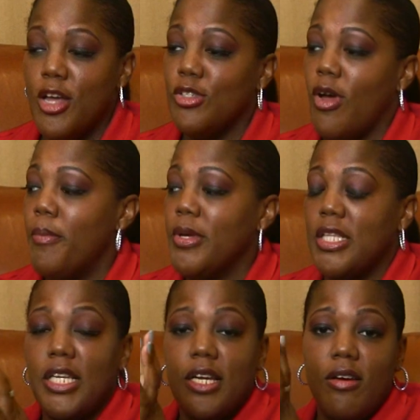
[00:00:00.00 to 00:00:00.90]
So I put the
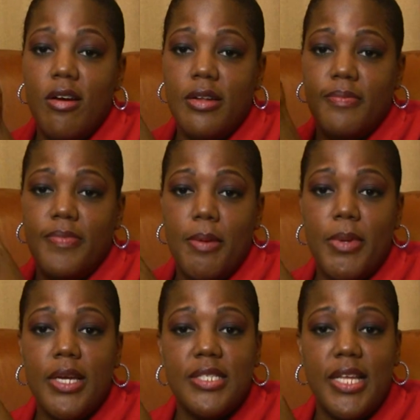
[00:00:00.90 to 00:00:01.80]
lid on
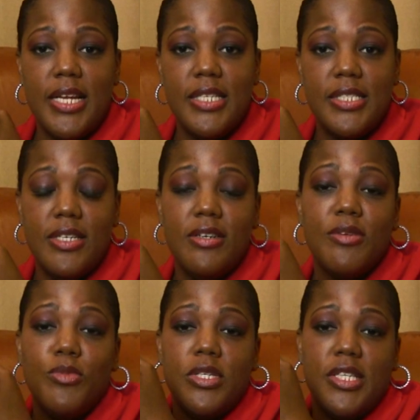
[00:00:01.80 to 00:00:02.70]
because stainless steel
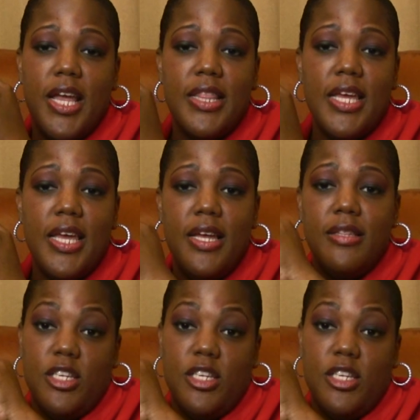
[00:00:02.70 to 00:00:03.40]
can withstand the heat.